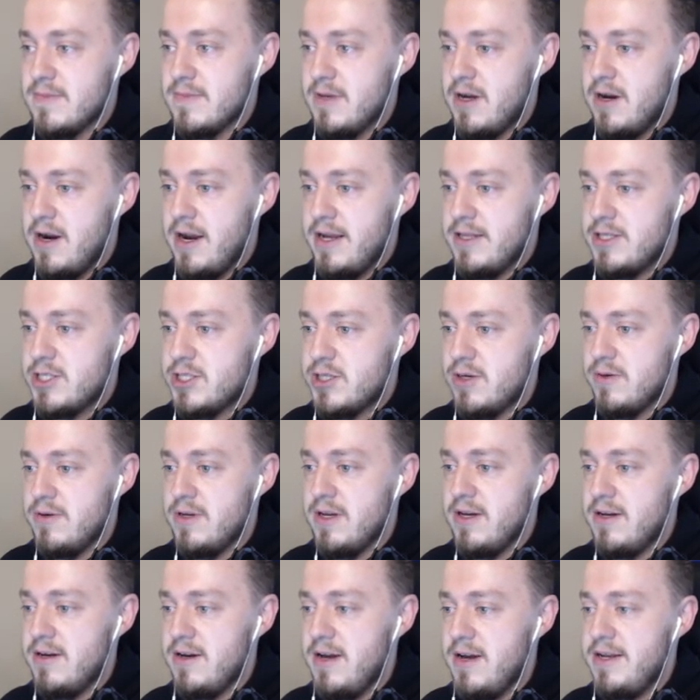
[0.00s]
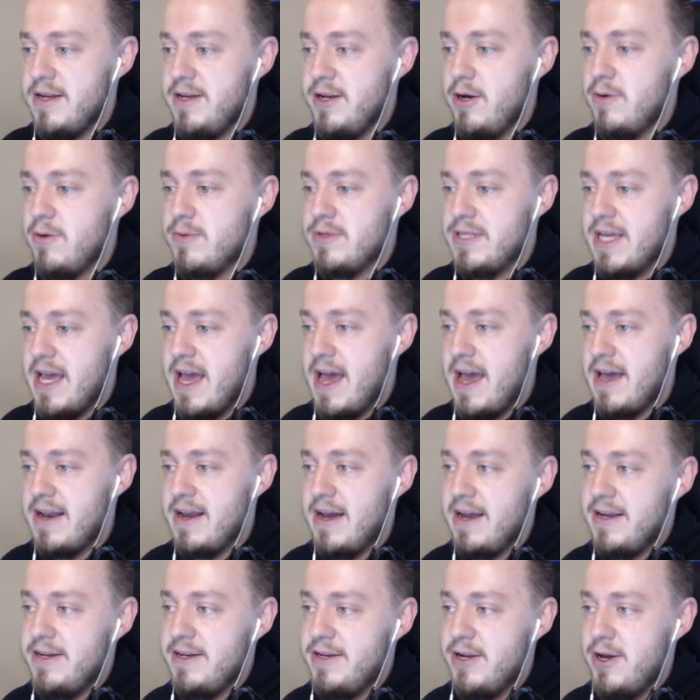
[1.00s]
Alright, so I know, Dad,
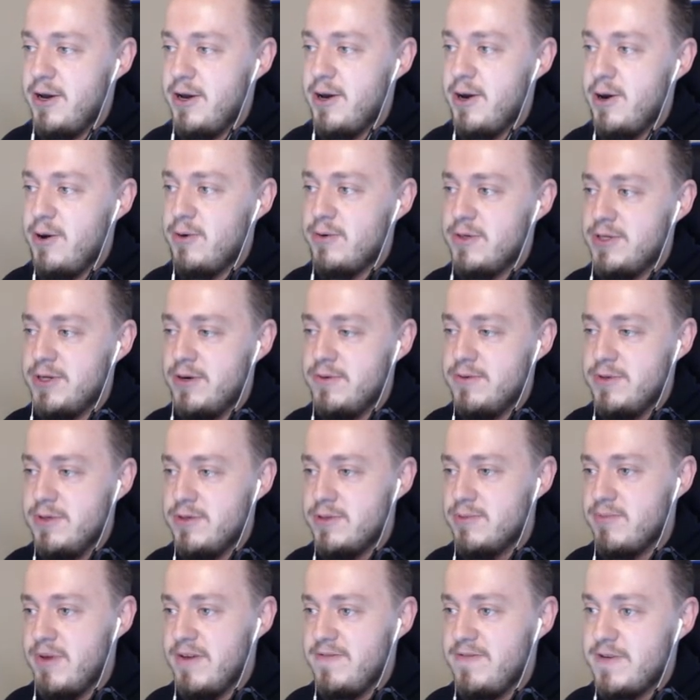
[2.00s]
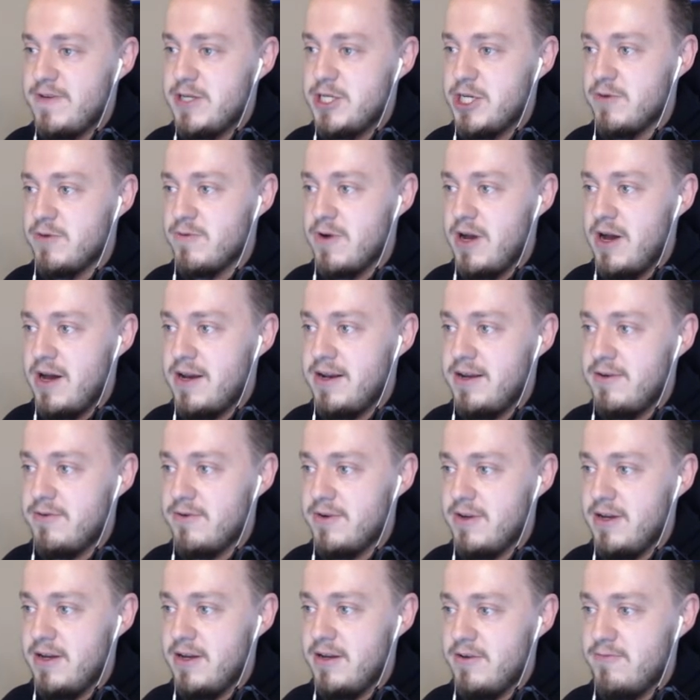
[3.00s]
don't use my fishing rod at
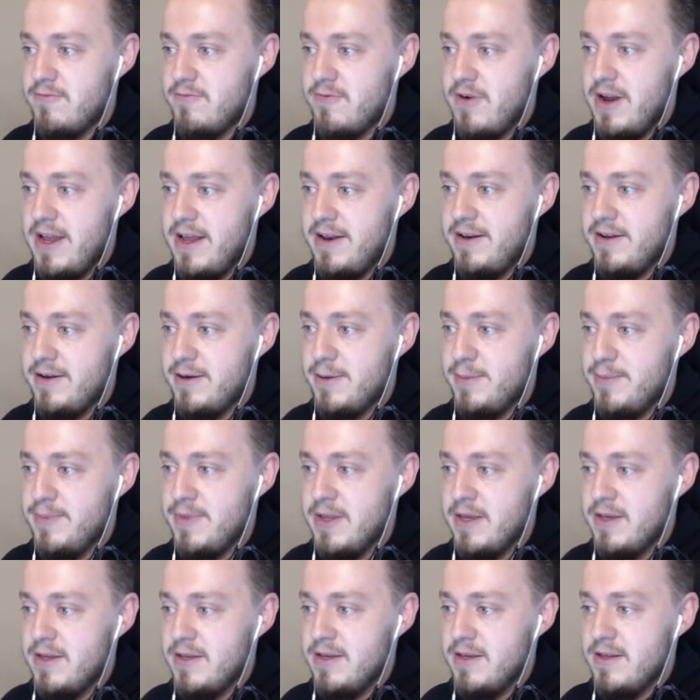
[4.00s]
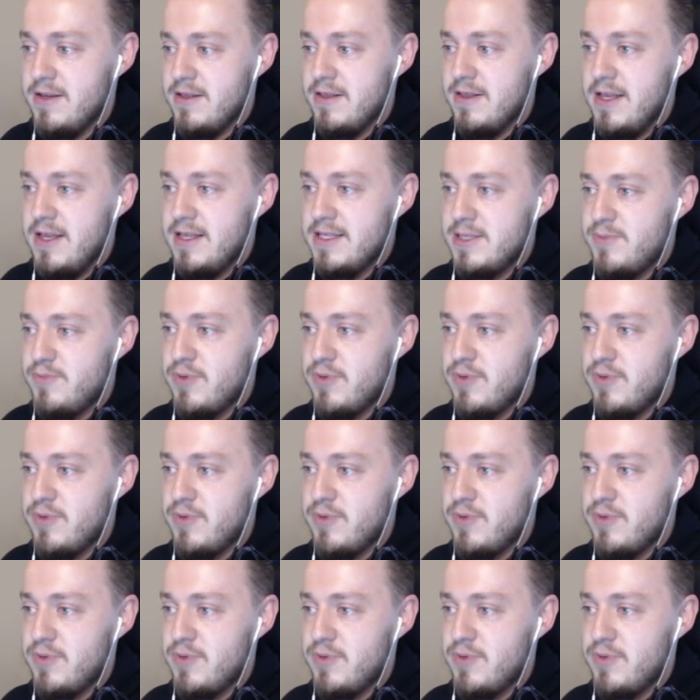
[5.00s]
random. Let's